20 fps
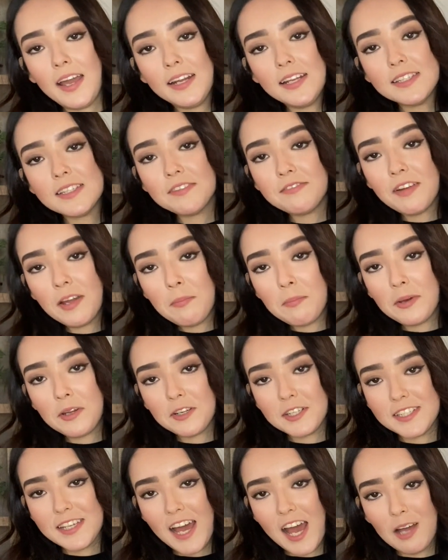I need to find
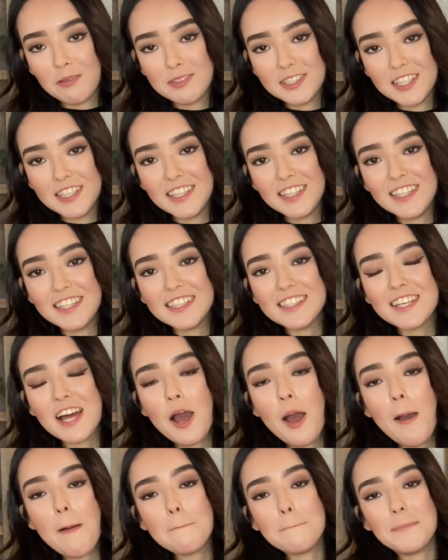better tabs in
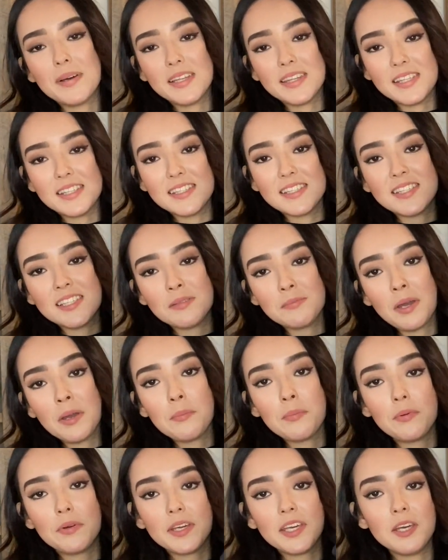these, but this is
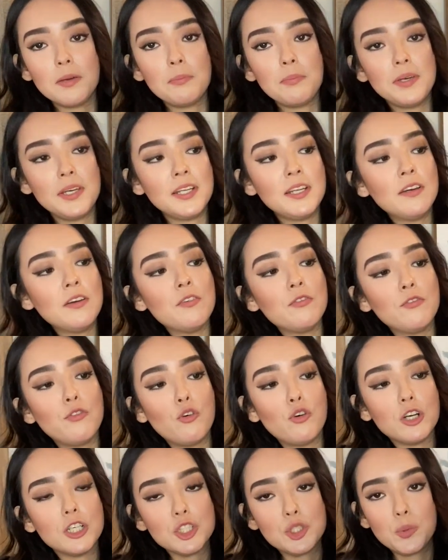my bookkeeping
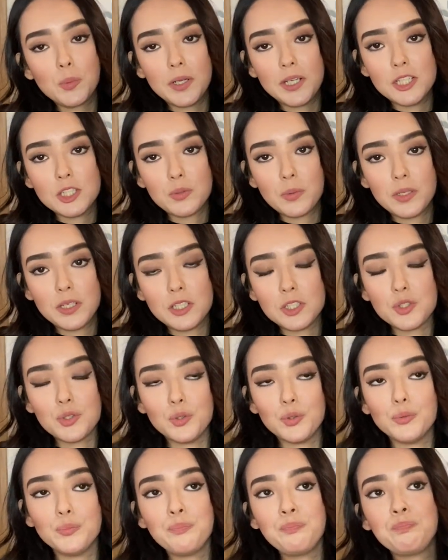for
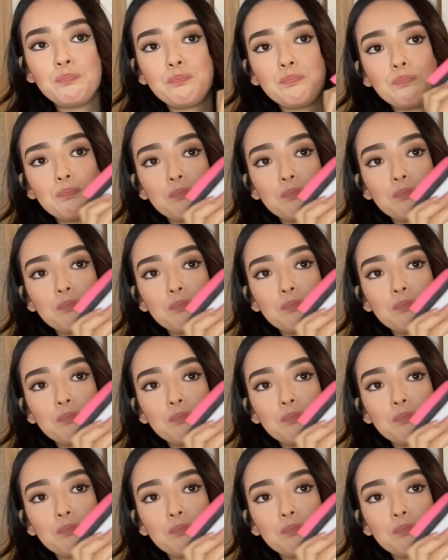2022.